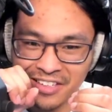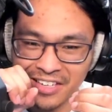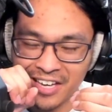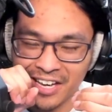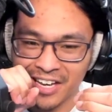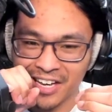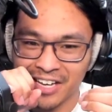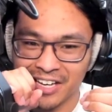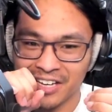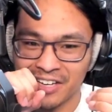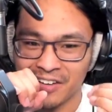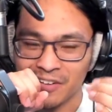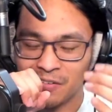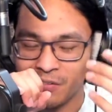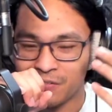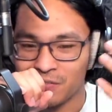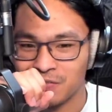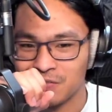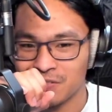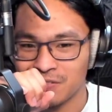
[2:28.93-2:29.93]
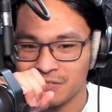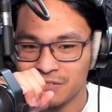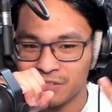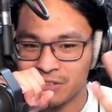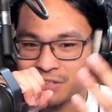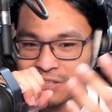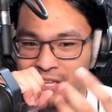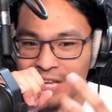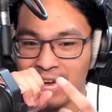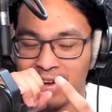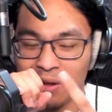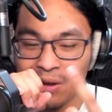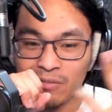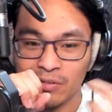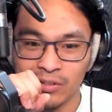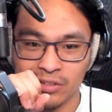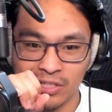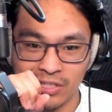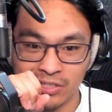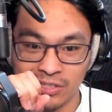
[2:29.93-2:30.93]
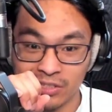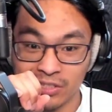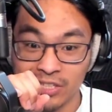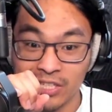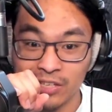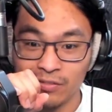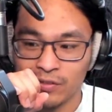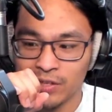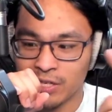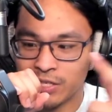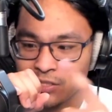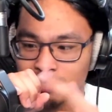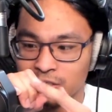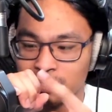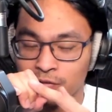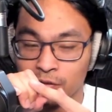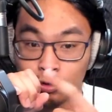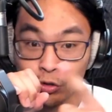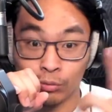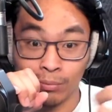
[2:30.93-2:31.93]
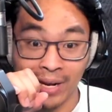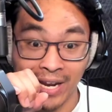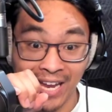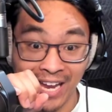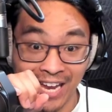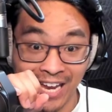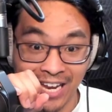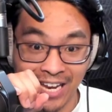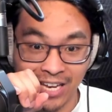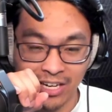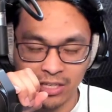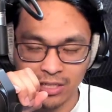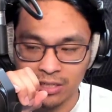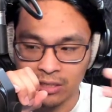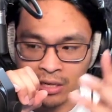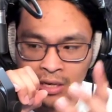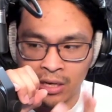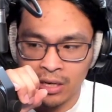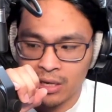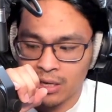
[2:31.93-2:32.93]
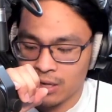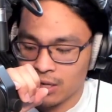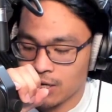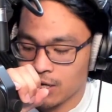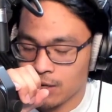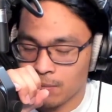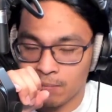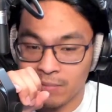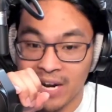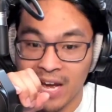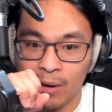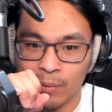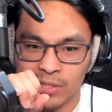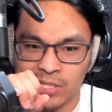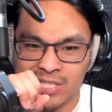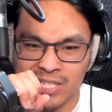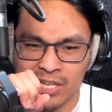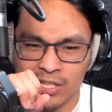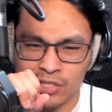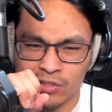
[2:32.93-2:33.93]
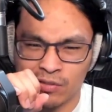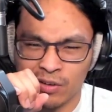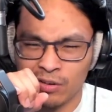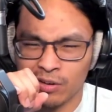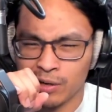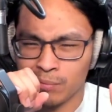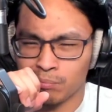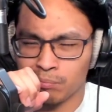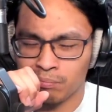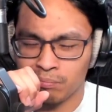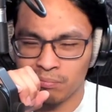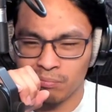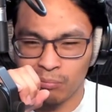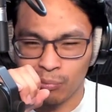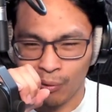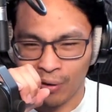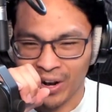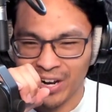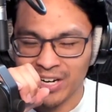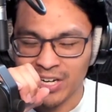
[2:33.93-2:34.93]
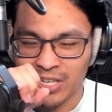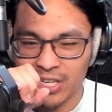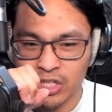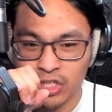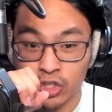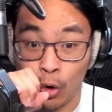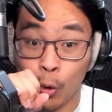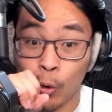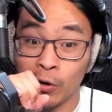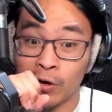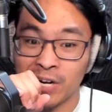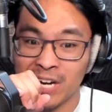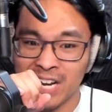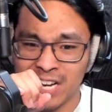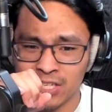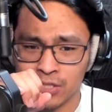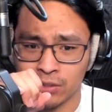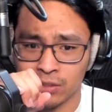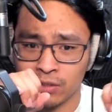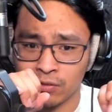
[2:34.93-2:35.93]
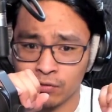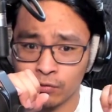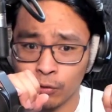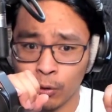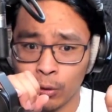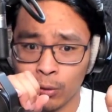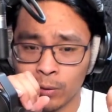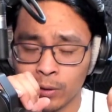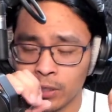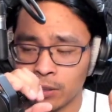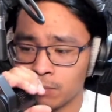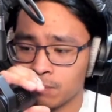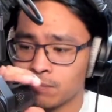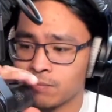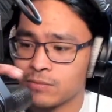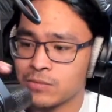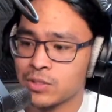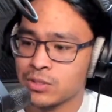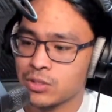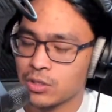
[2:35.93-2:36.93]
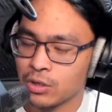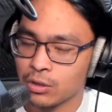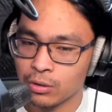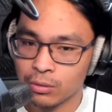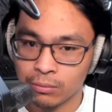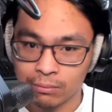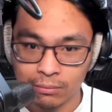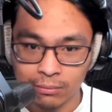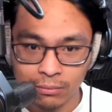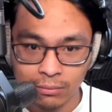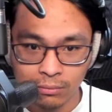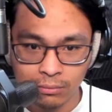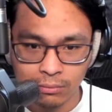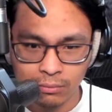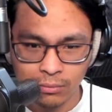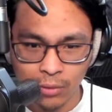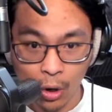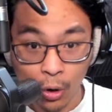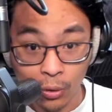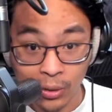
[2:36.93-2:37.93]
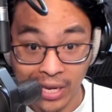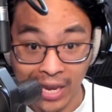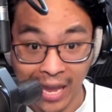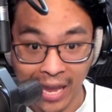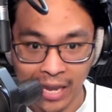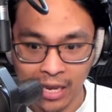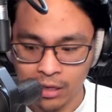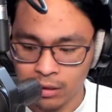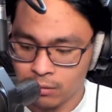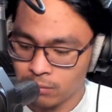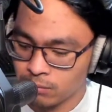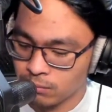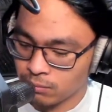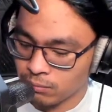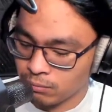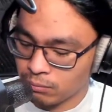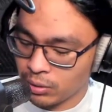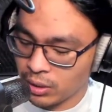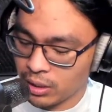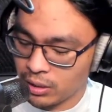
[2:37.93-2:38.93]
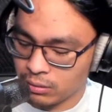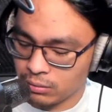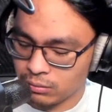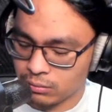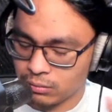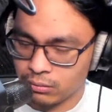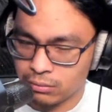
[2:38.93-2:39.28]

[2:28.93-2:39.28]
now everything's leaving. It's leaving through my hand, and now it sounds very brightish or nasally forward. So, okay, but